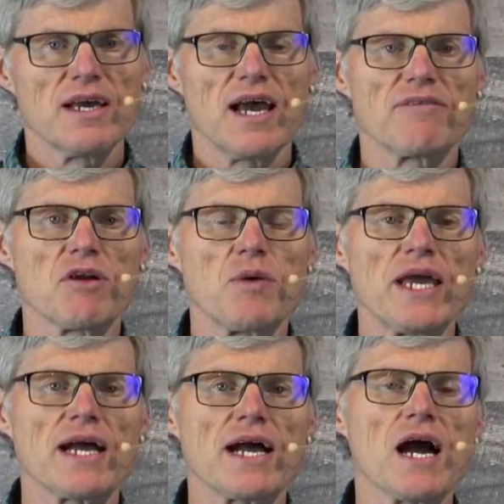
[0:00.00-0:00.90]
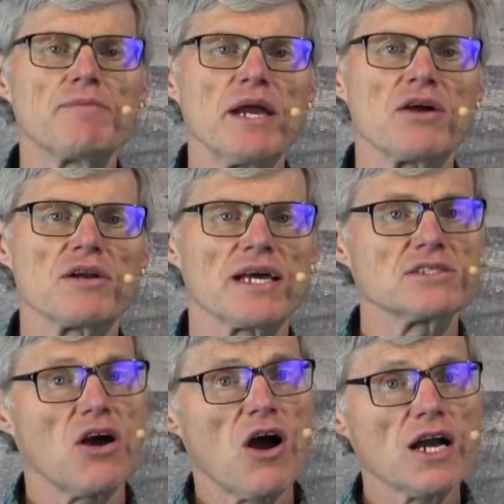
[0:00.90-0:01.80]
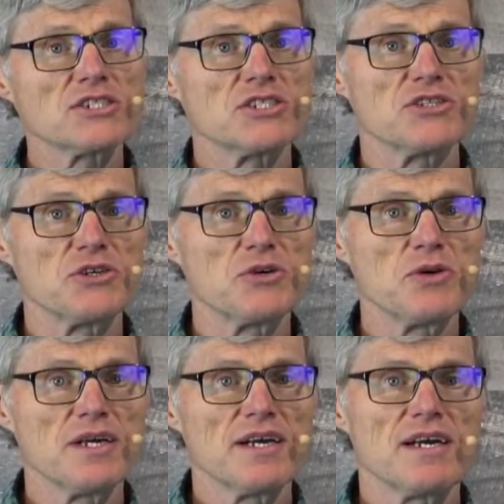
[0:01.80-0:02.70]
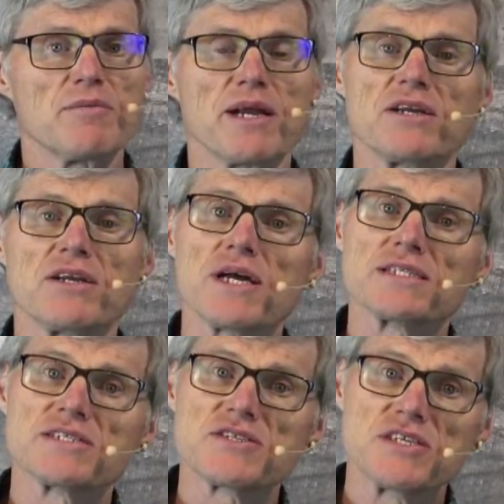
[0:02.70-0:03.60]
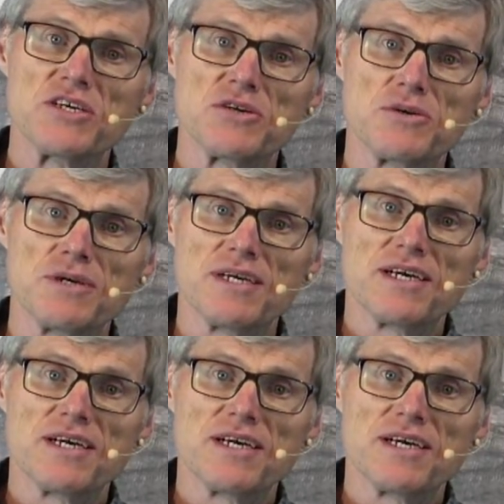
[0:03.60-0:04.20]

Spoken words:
Every week I come here and I talk to you, but I don't get to see you.